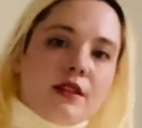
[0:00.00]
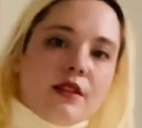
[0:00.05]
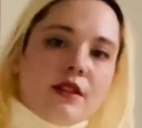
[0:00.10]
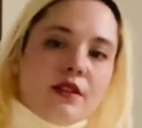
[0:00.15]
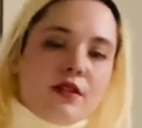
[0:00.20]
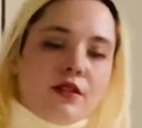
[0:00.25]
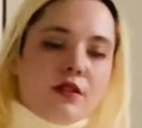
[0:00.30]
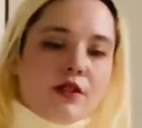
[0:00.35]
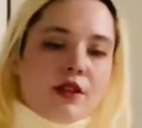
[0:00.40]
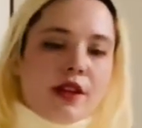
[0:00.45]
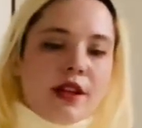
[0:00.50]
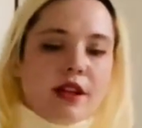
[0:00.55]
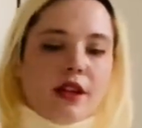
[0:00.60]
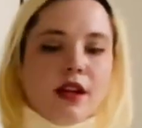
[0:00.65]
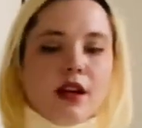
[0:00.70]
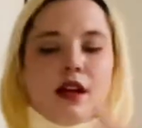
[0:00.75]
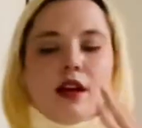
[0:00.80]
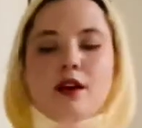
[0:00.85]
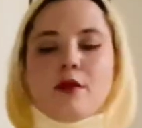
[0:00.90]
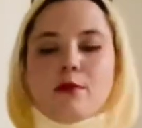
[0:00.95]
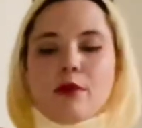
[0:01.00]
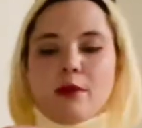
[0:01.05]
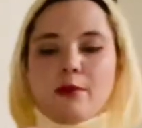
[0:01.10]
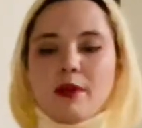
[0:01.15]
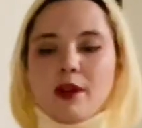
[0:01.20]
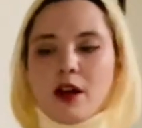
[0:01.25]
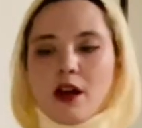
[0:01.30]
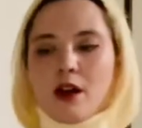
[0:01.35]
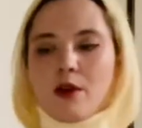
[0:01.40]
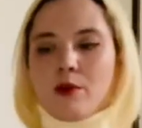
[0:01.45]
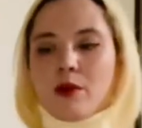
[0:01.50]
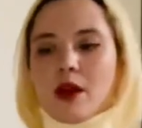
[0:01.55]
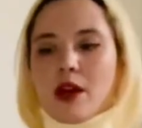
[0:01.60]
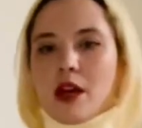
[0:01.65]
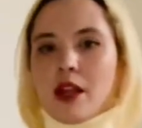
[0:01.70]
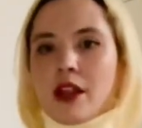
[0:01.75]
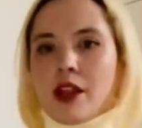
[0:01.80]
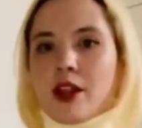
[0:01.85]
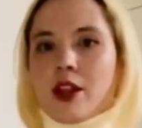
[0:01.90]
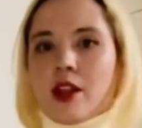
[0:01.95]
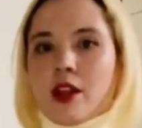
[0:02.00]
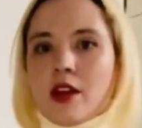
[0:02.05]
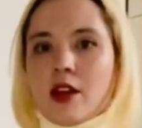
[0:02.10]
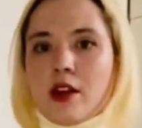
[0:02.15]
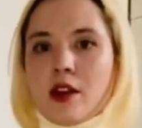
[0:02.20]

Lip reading: The little green, maybe not with